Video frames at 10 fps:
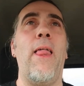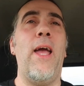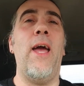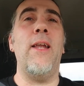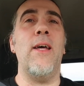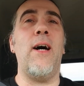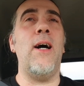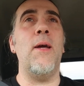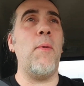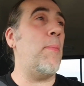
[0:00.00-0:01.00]
And
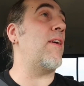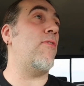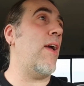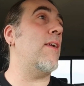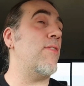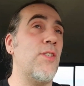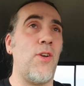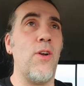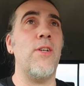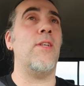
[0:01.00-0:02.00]
I am a big fan of
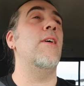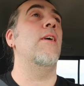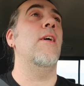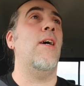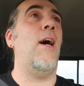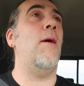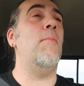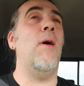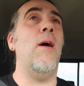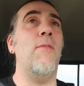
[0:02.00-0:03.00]
his art,
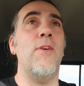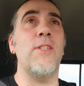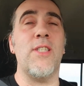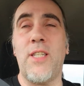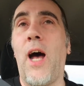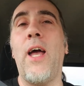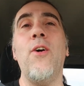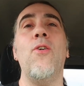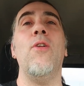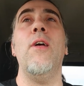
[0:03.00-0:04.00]
um, of his
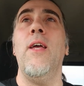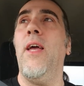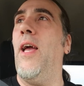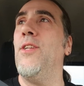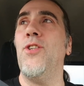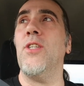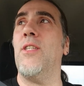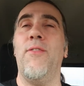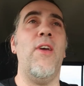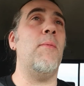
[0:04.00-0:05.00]
style, and
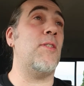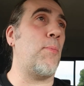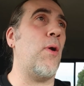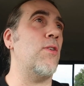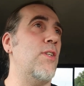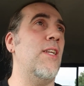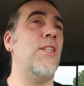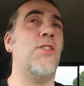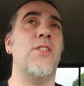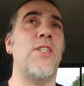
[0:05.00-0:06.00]
just of him as a person.
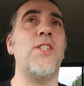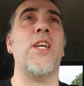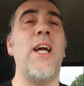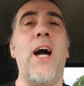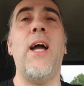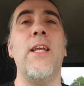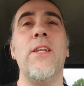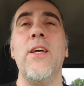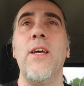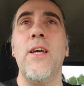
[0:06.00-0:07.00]
He's just such a
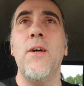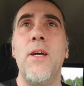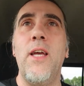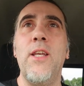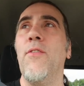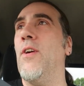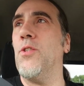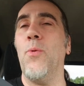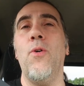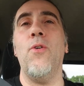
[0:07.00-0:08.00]
kind
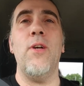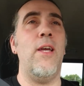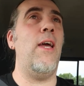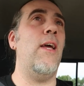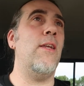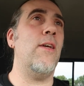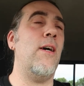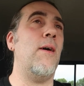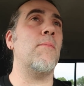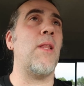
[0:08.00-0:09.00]
individual, and uh,
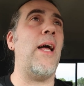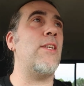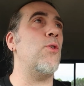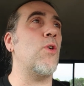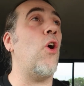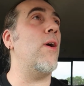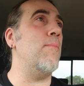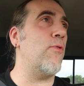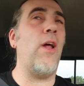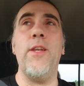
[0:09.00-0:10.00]
I'm glad to call
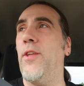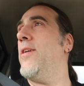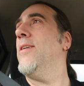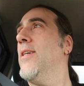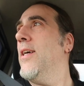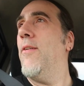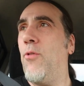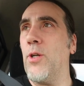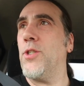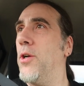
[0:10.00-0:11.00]
him
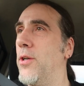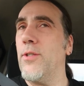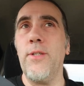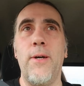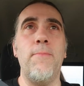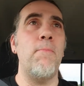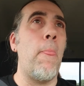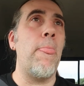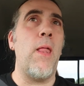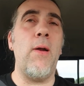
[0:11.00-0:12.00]
friend for sure. So,
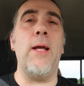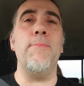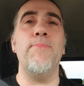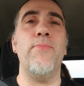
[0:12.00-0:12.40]
all right,